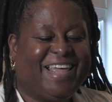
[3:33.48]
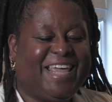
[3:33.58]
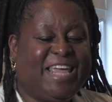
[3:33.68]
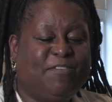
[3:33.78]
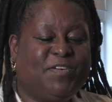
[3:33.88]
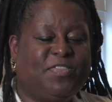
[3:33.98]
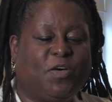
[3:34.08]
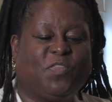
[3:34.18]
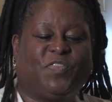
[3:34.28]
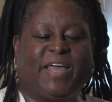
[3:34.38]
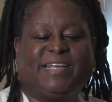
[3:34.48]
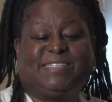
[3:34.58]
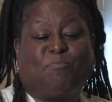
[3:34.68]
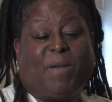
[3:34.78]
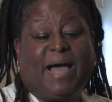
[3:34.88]
Even though things
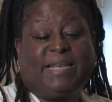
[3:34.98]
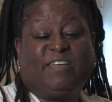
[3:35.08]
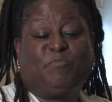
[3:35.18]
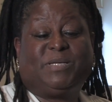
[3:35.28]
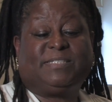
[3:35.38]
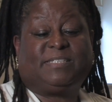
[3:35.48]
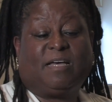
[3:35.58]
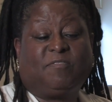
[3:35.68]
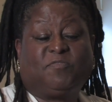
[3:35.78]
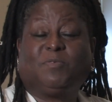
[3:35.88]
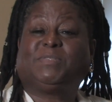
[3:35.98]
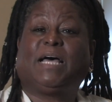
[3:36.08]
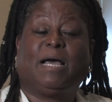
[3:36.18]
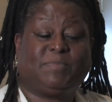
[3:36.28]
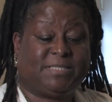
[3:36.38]
might have been tough from
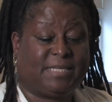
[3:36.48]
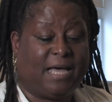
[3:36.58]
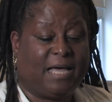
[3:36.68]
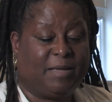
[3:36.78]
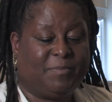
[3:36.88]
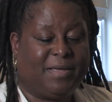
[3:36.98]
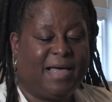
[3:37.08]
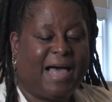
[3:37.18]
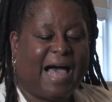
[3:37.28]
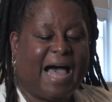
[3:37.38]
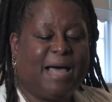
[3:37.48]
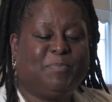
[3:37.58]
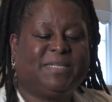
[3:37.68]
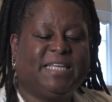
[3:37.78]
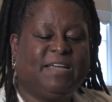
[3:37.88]
time to time, I
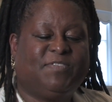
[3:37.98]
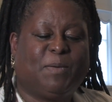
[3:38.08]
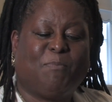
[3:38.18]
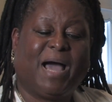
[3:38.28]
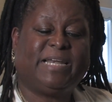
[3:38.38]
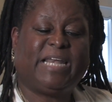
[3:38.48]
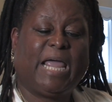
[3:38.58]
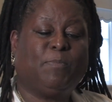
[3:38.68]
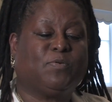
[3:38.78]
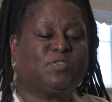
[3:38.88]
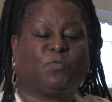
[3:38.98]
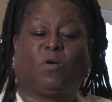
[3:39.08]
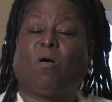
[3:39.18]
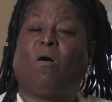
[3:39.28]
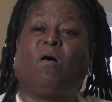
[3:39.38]
believe that my neighbors were
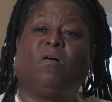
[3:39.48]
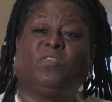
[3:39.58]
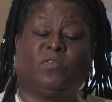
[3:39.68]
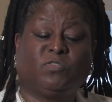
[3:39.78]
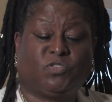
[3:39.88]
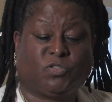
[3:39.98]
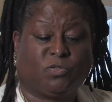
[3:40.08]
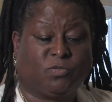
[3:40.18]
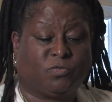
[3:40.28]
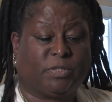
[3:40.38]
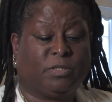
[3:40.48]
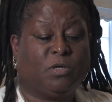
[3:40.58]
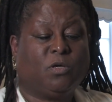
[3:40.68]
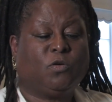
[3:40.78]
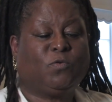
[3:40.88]
all those children
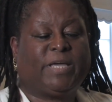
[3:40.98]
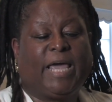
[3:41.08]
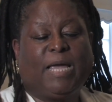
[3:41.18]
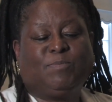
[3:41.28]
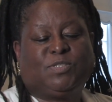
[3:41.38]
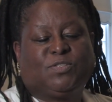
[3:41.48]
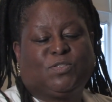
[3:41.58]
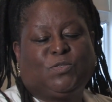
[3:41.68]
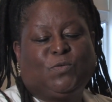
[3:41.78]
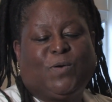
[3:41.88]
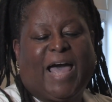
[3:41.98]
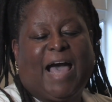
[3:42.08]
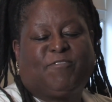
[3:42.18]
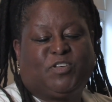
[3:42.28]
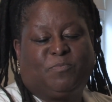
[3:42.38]
who came to school
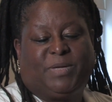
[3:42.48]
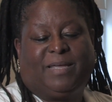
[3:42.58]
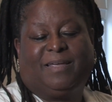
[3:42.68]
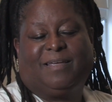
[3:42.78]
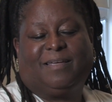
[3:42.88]
after me